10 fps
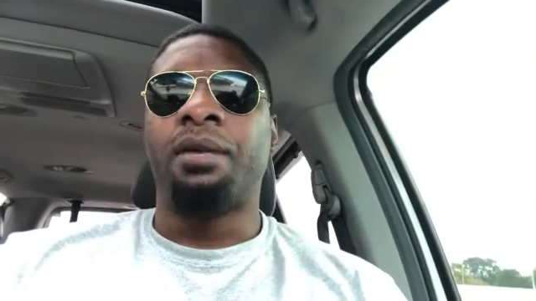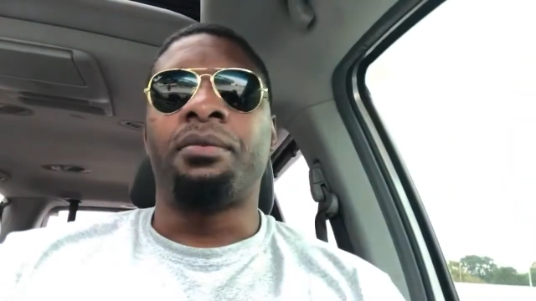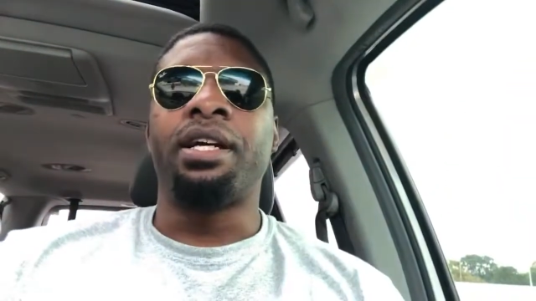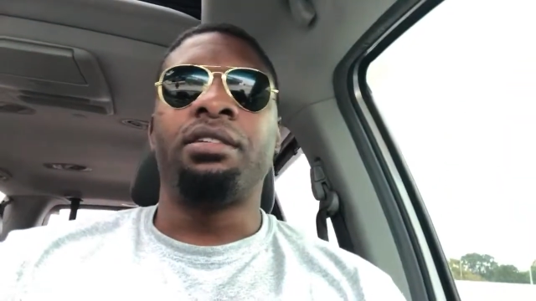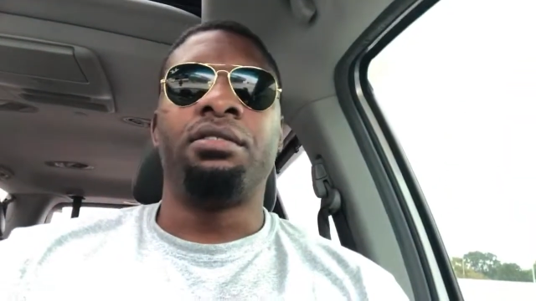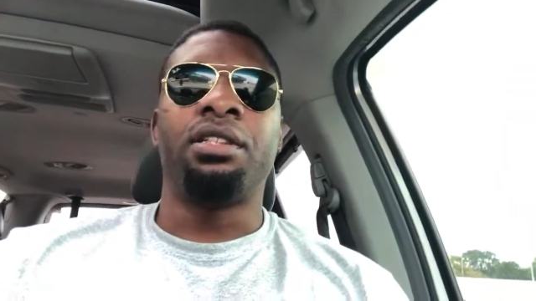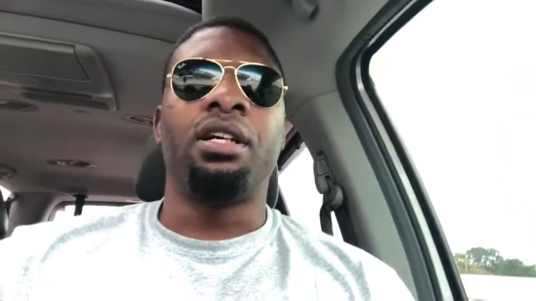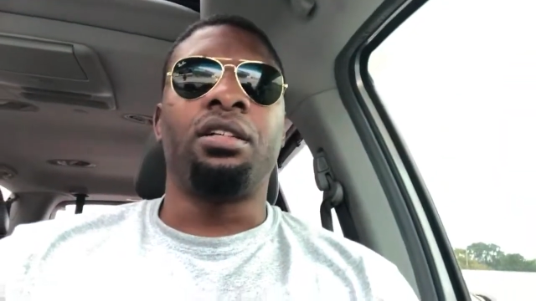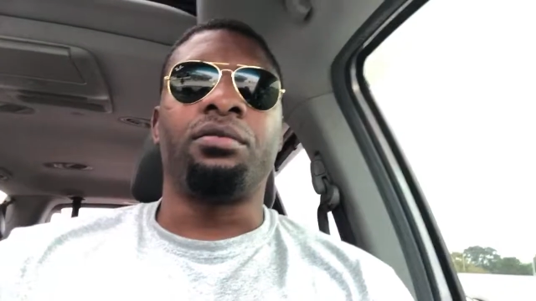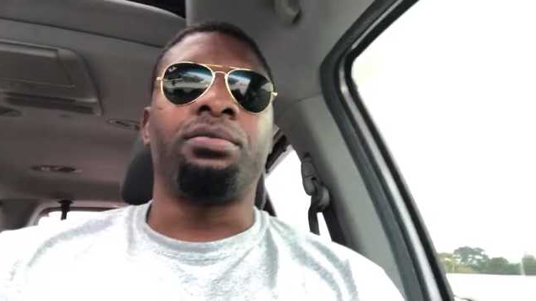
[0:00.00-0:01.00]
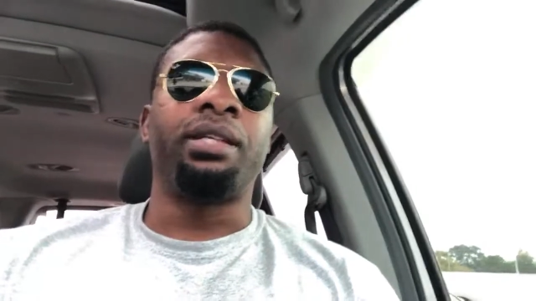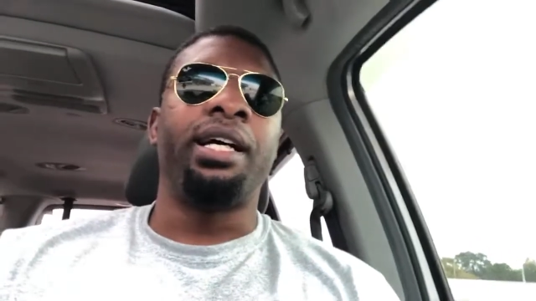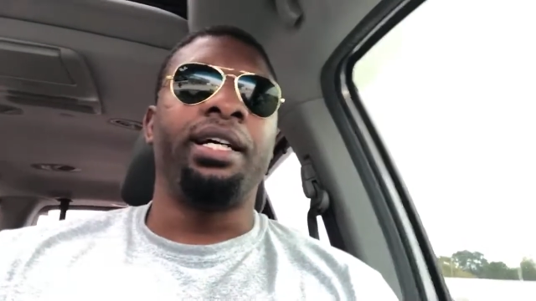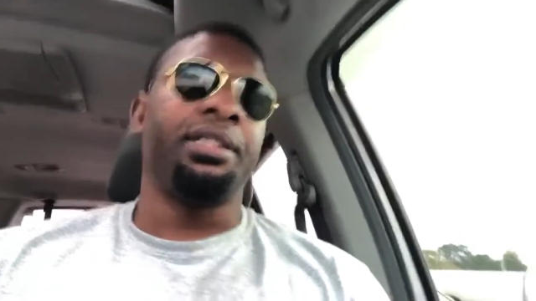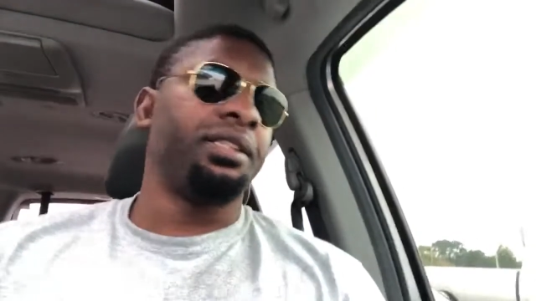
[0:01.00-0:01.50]
I'm right on all the
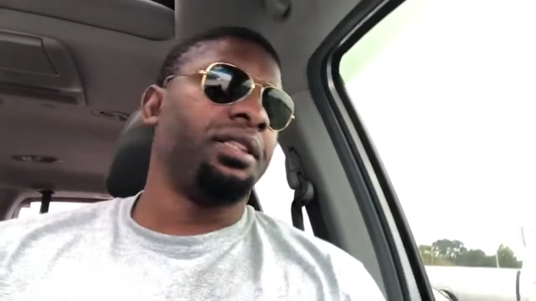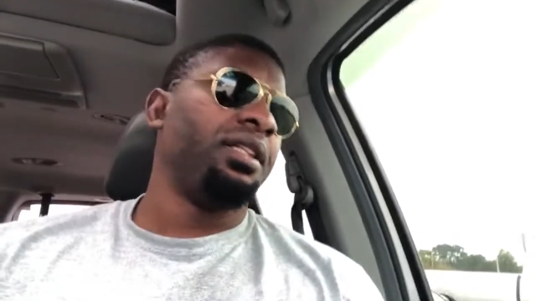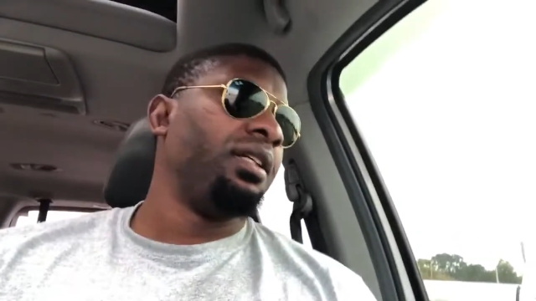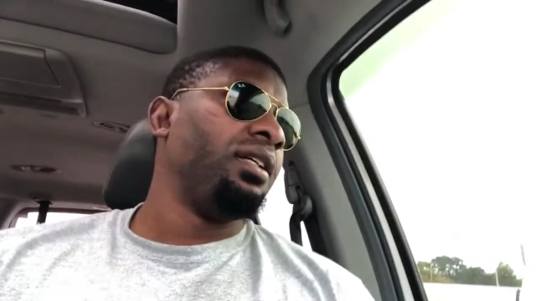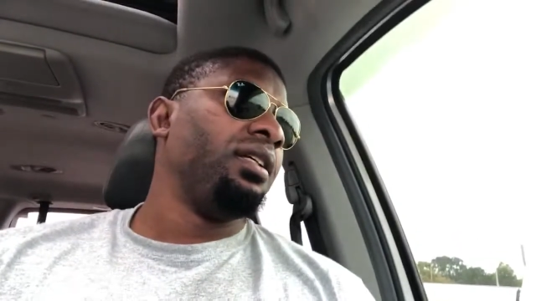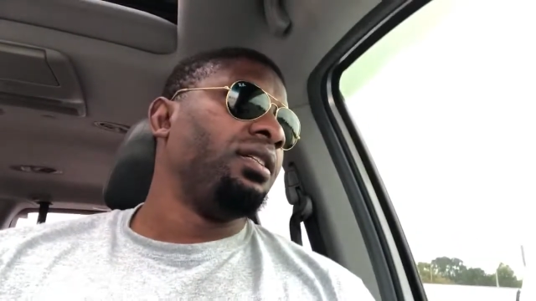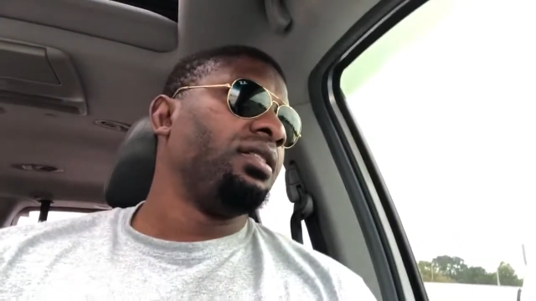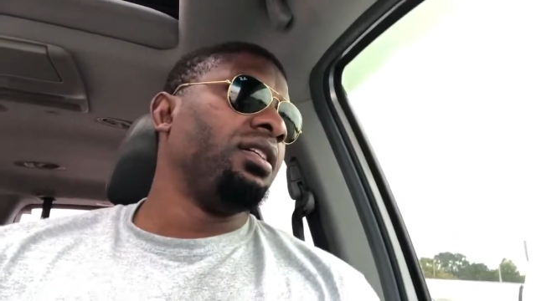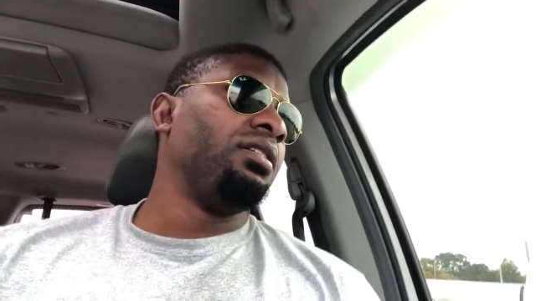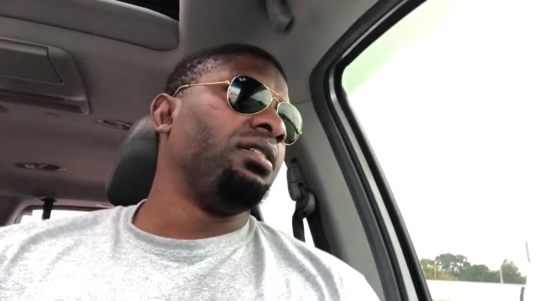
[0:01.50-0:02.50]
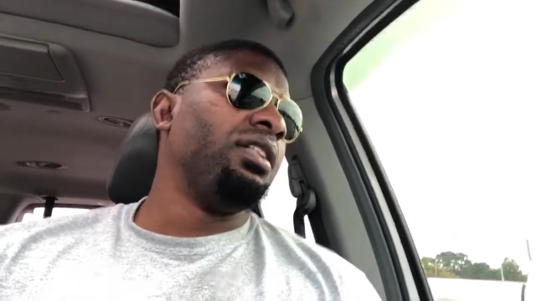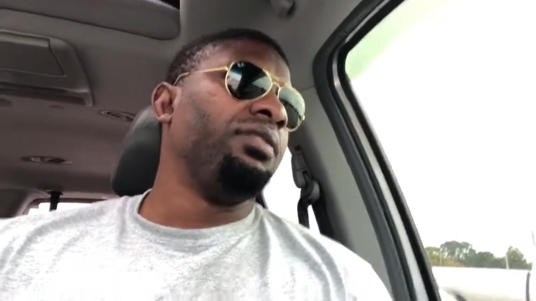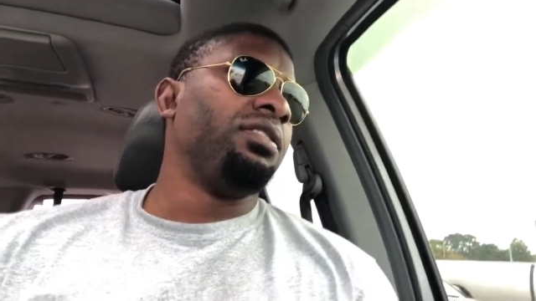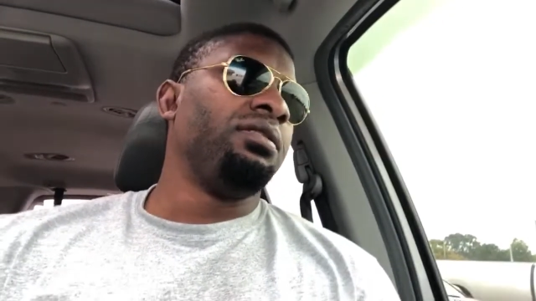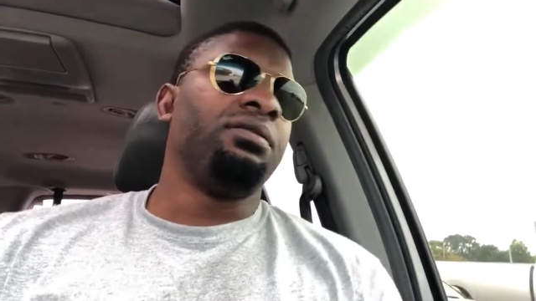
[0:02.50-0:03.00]
replies. So
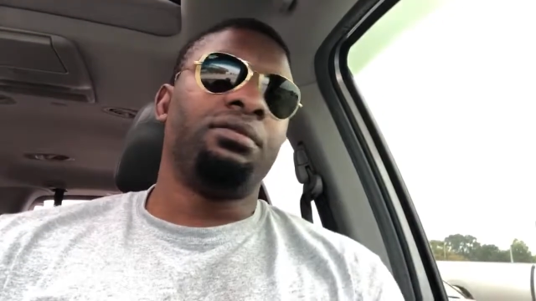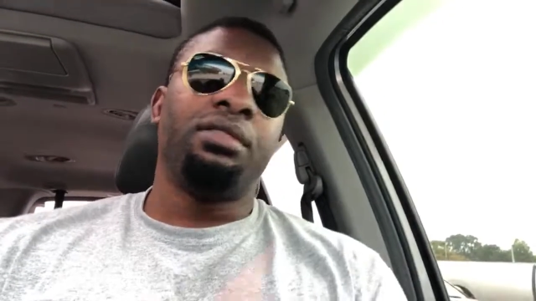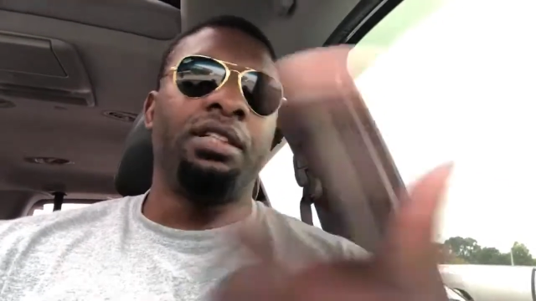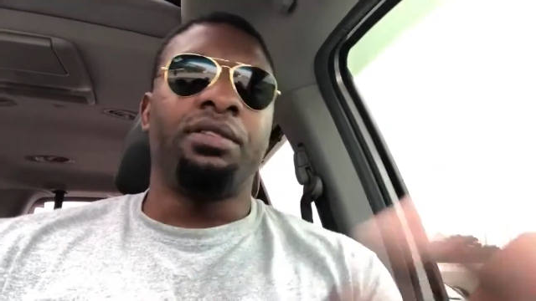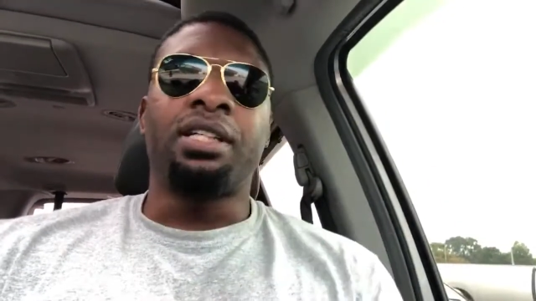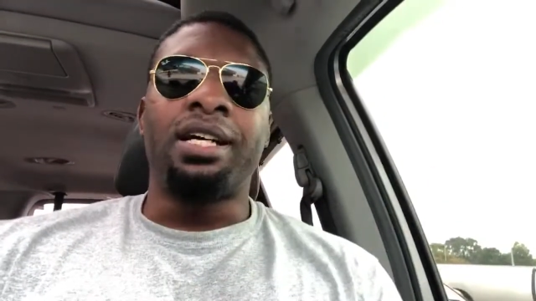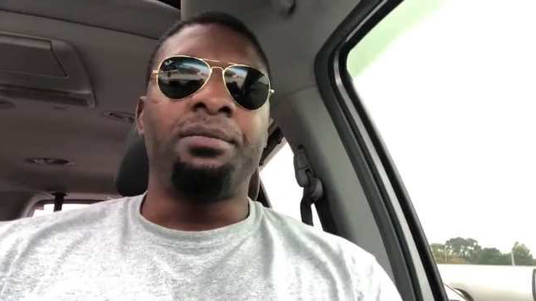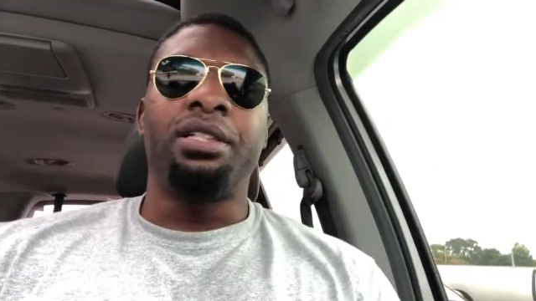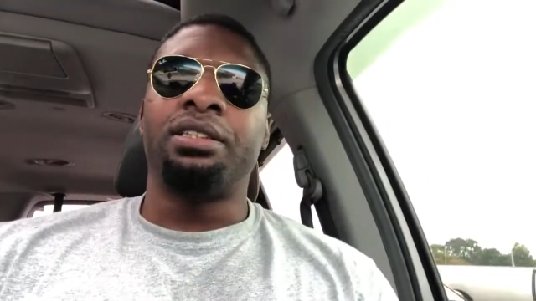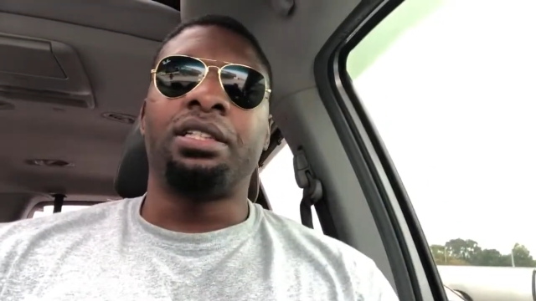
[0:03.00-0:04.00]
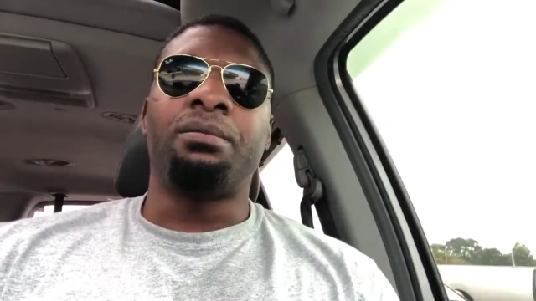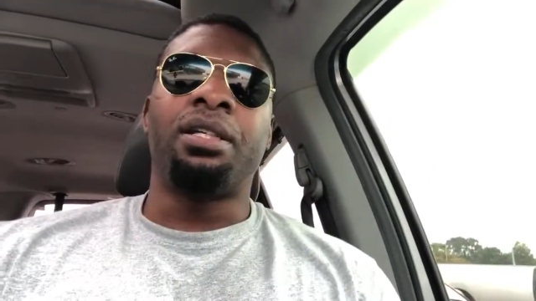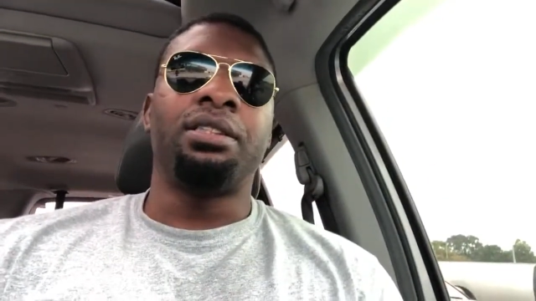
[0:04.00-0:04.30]
if you leave a comment or something,